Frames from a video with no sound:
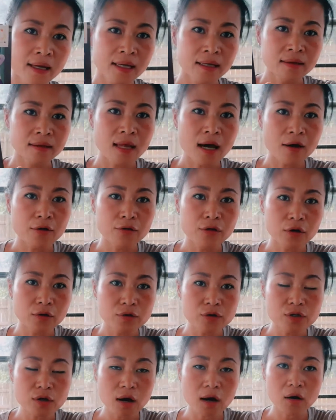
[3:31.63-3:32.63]
Now
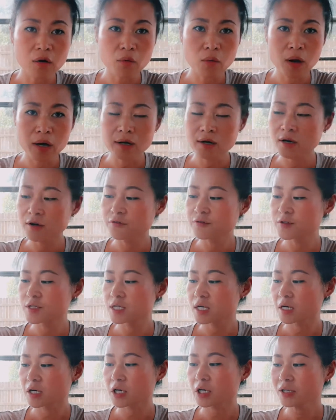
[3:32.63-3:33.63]
those are one of
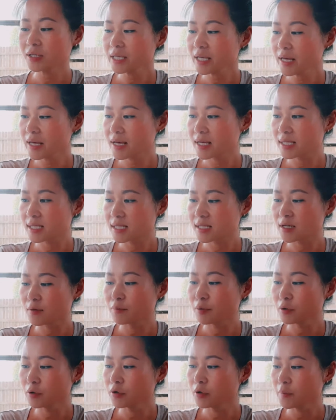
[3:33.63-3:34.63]
the earliest
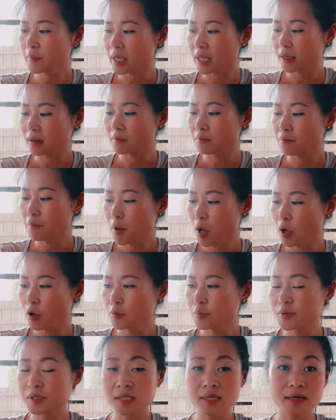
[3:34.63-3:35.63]
blooming
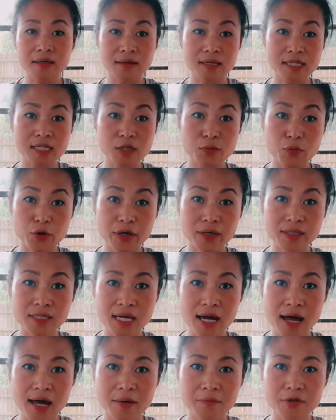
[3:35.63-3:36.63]
bulbs in the
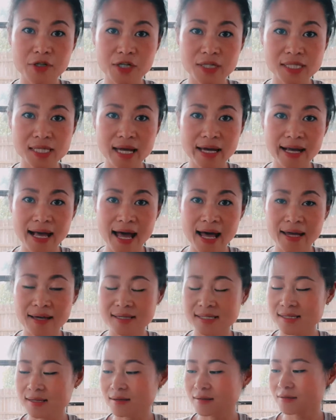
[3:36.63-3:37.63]
springtime, just like
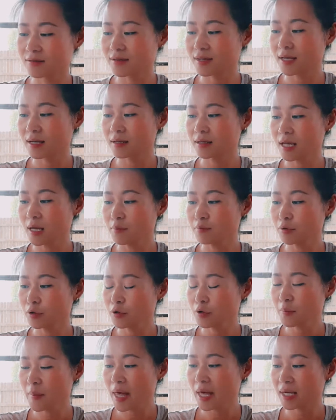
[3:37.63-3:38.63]
hyacinths, and they
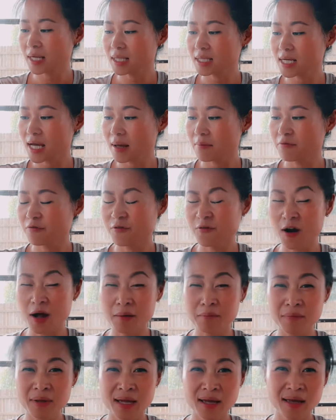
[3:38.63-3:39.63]
bloom anytime
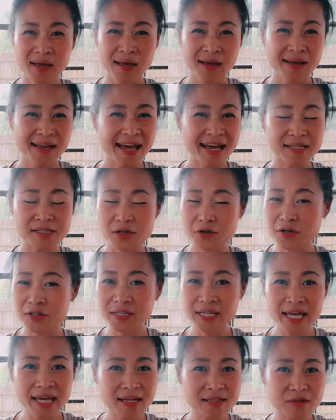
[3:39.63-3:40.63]
from as
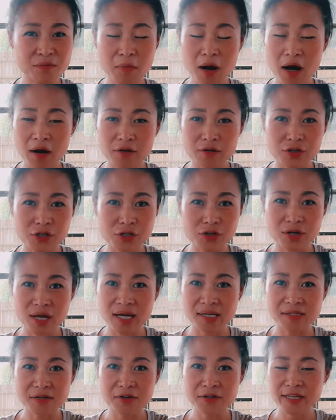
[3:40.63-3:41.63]
early as March,
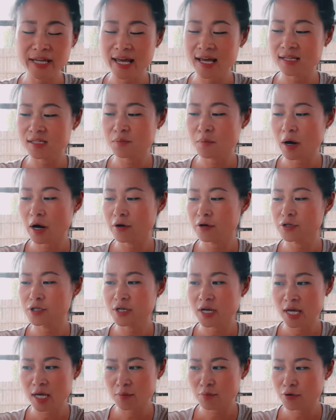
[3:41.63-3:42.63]

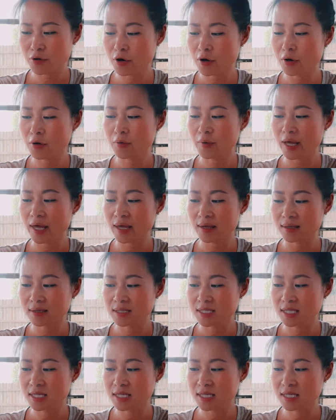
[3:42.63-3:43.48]
April, and